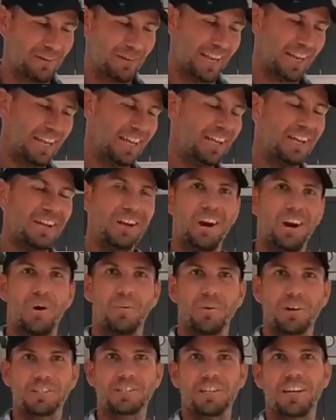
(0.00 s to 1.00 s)
But I
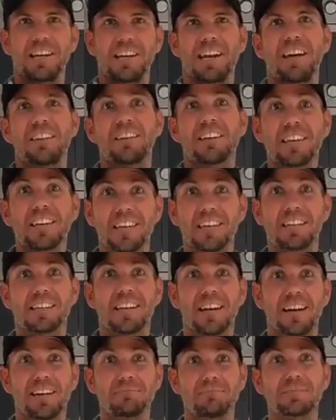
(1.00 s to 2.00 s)
want to show you how the kit
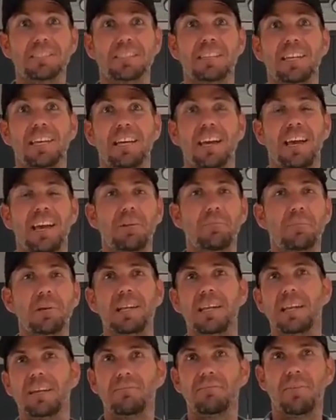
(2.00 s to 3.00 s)
comes and a bit
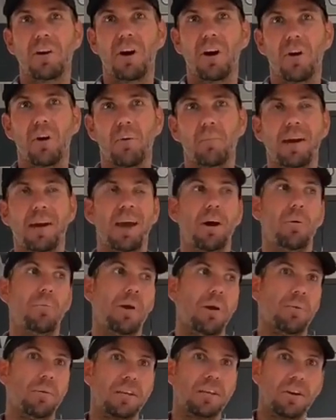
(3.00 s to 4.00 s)
of info about
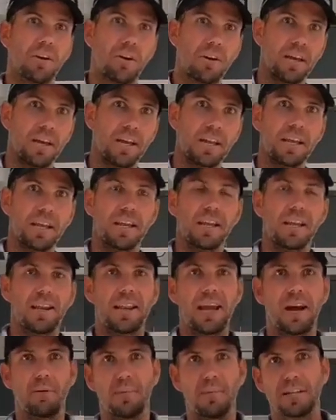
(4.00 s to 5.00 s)
where we got it
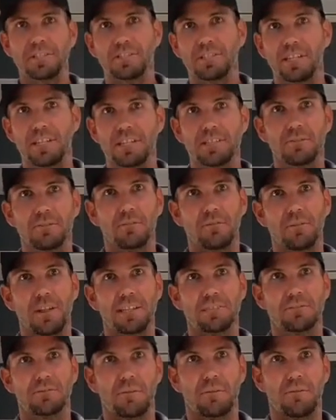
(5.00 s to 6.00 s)
and how much it is and all
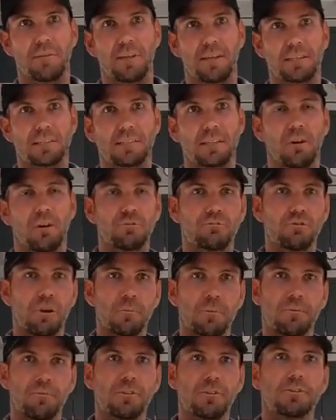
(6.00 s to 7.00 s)
that sort of thing. So I'll
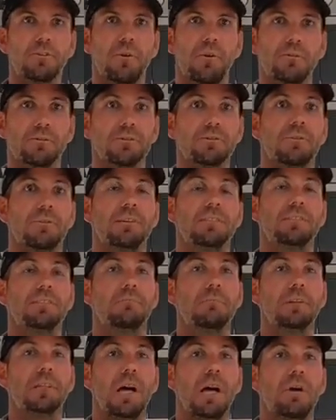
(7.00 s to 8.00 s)
drop a few title screens
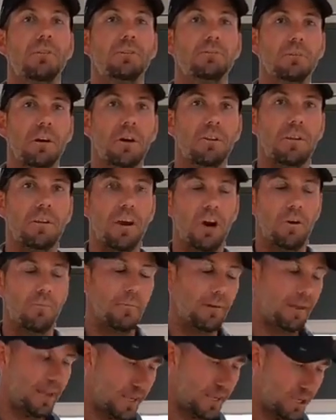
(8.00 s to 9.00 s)
in below as well to help
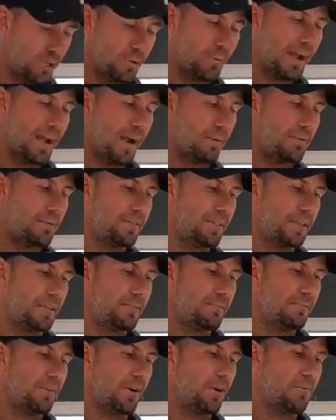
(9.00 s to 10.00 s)
you out with the
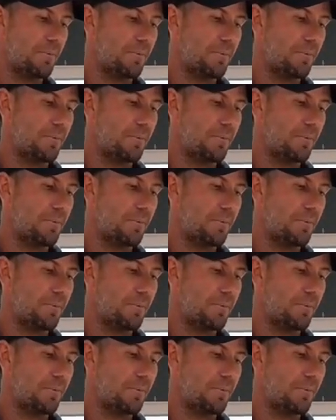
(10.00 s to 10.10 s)
info.